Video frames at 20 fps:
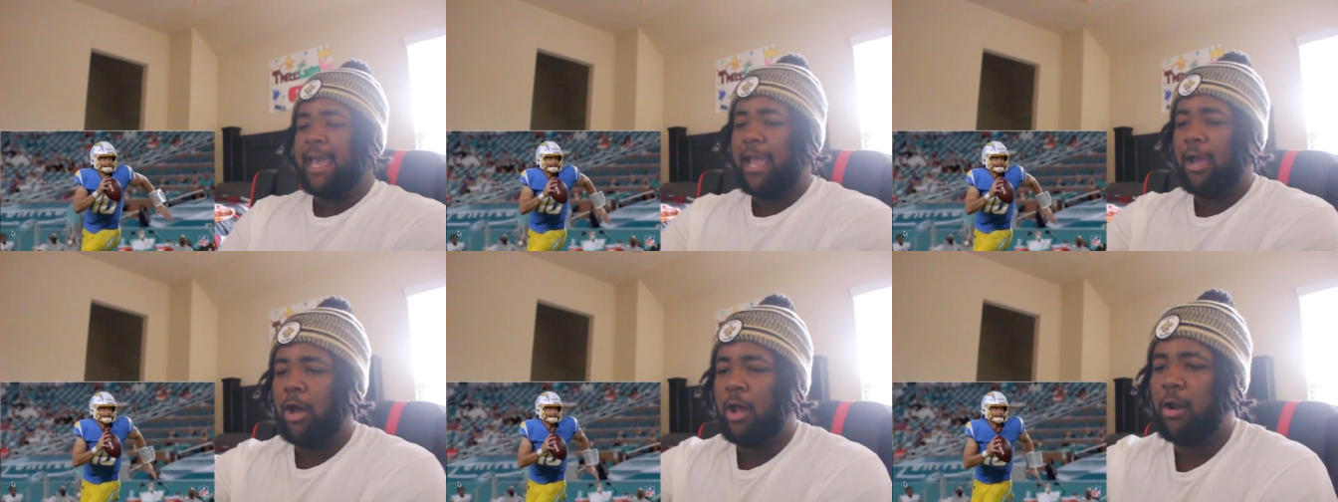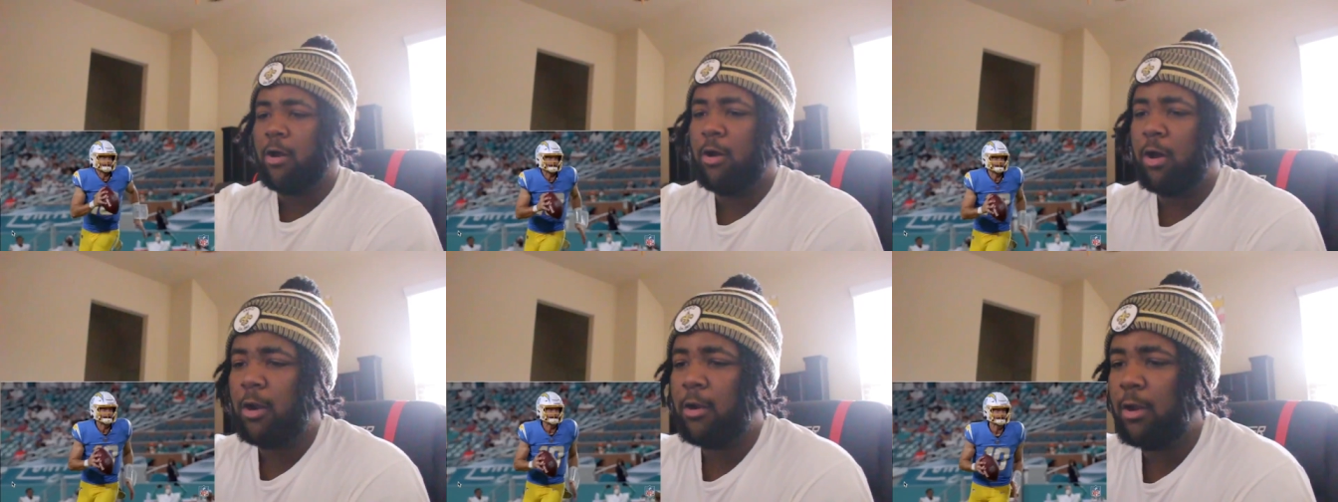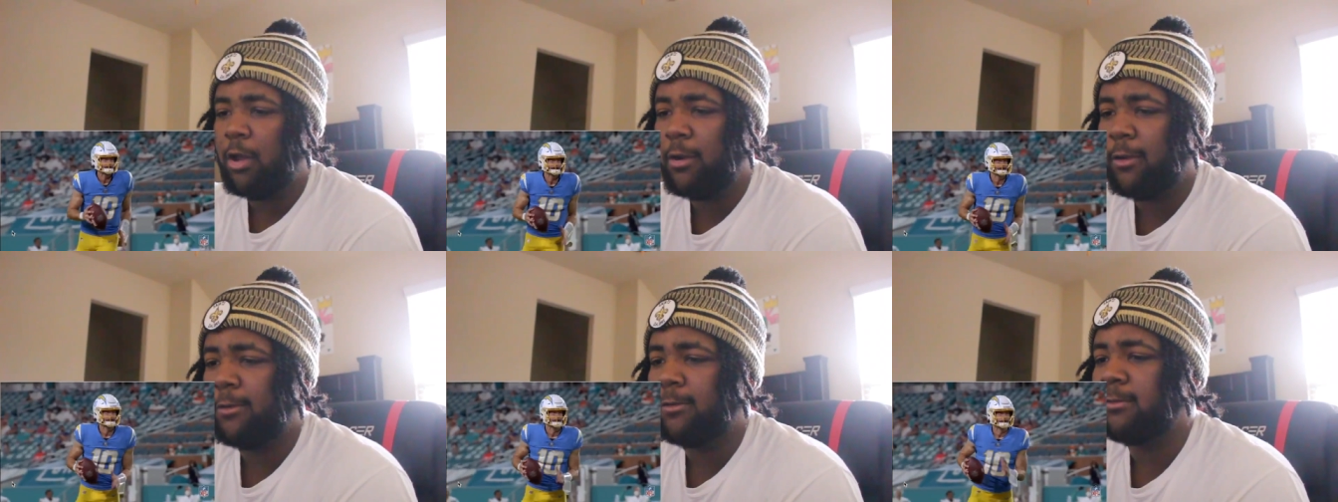Hey, hold on, hold on,
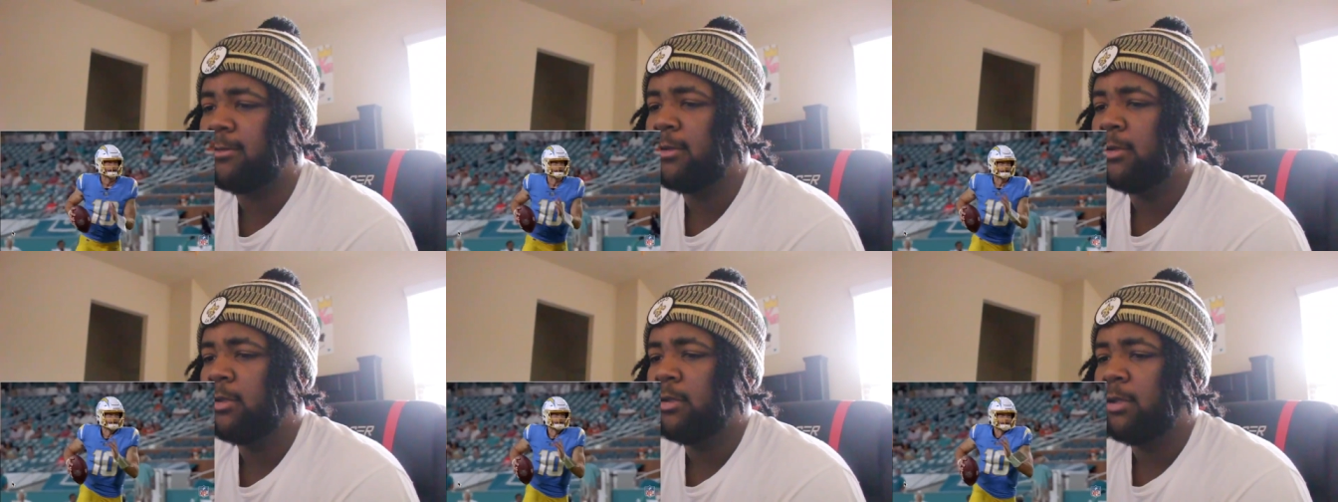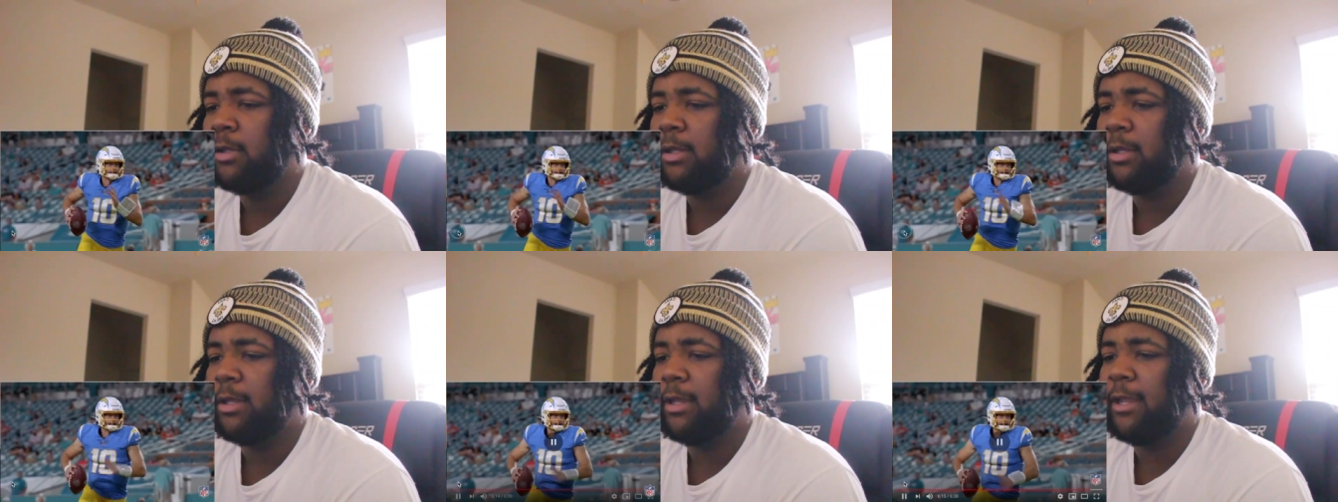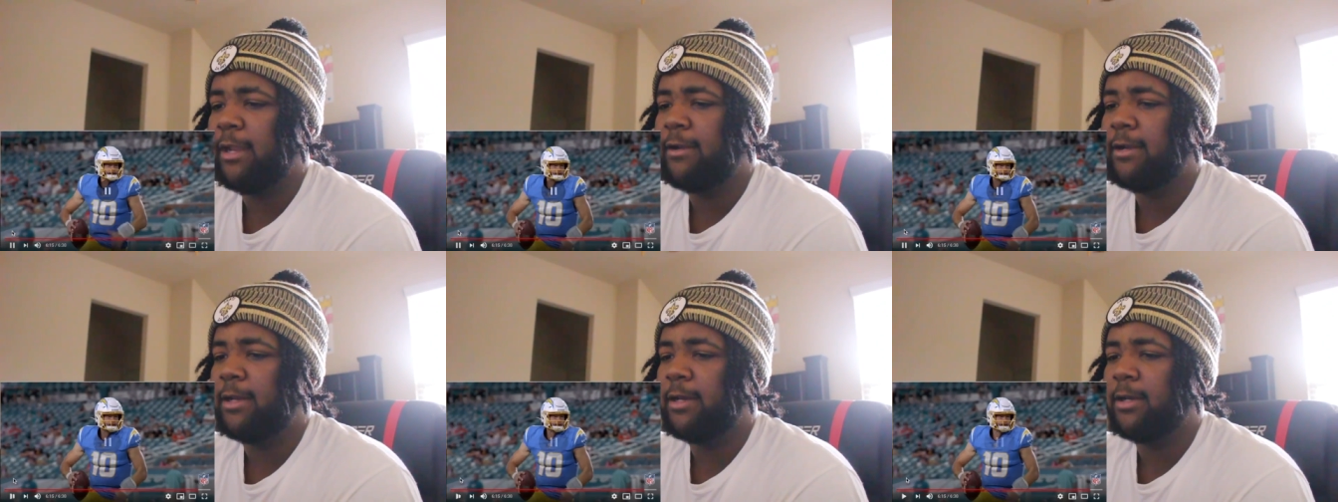hold on.
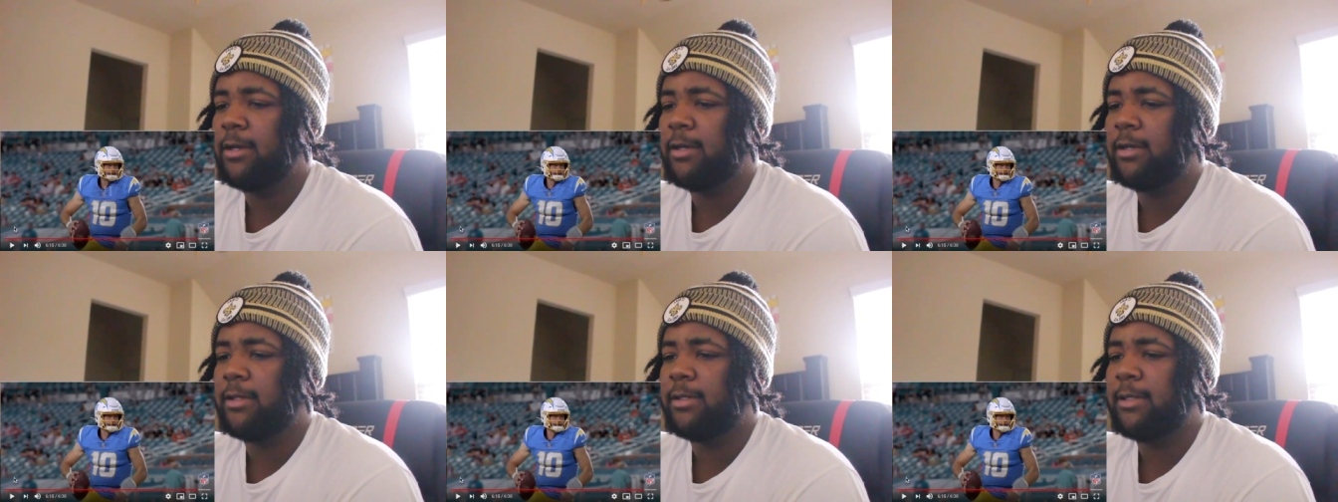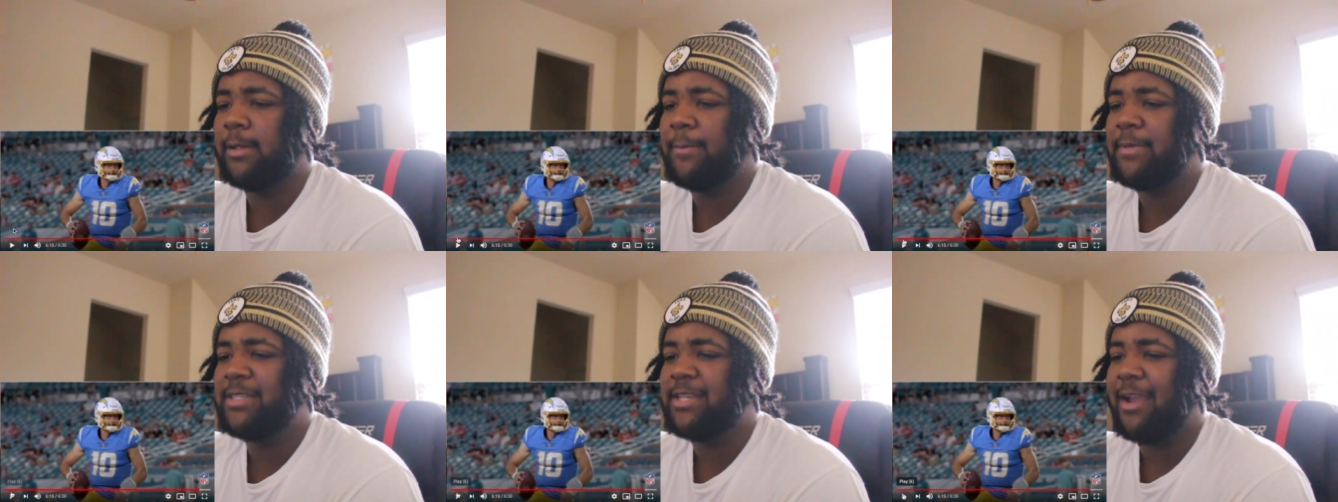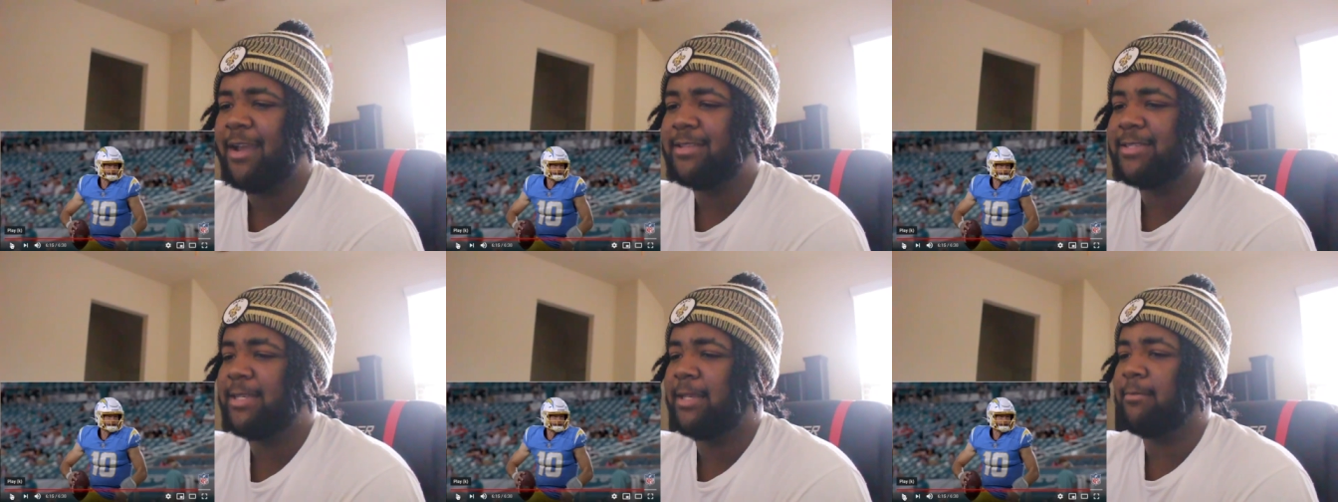And uh, let me
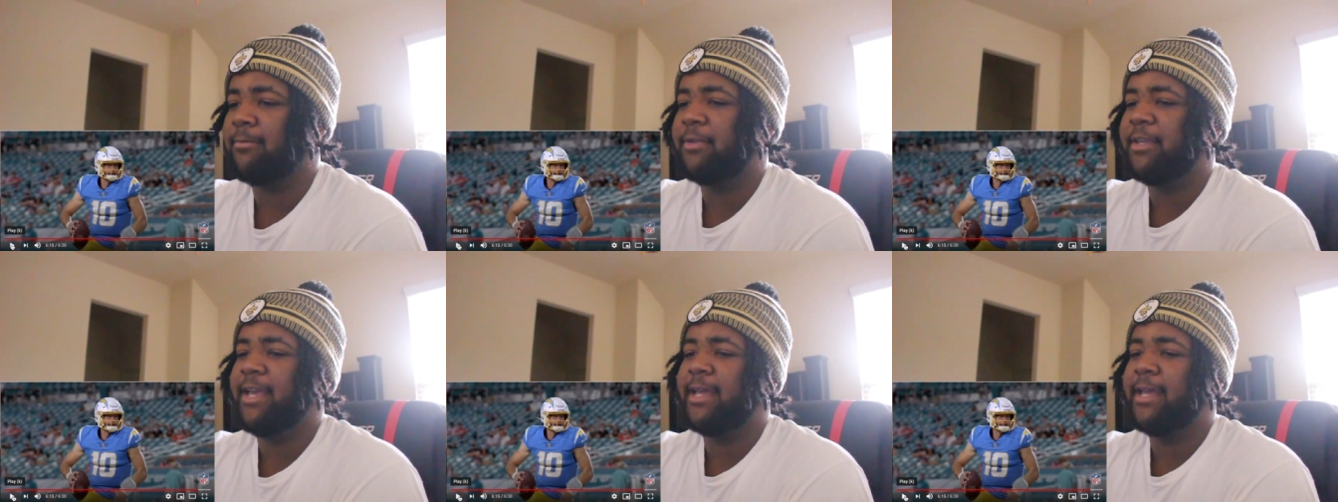tell you something.